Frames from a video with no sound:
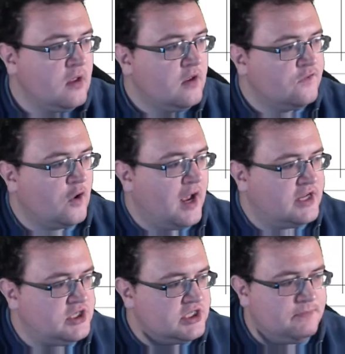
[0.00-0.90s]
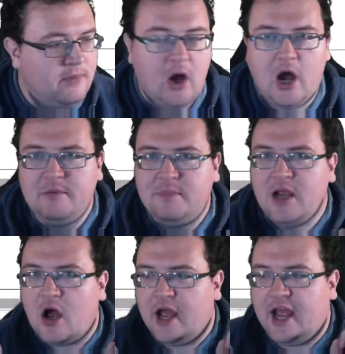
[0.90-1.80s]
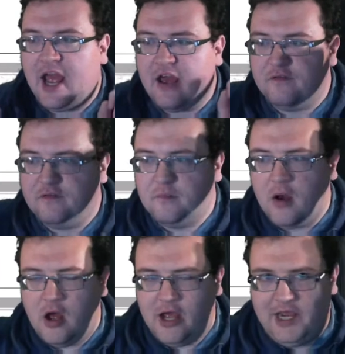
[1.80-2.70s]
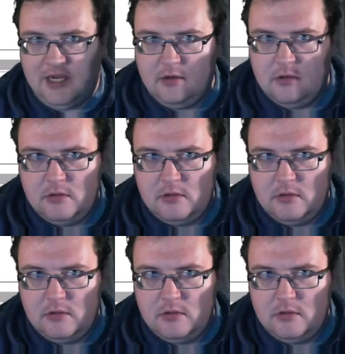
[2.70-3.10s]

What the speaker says: So as you can see behind me, I have my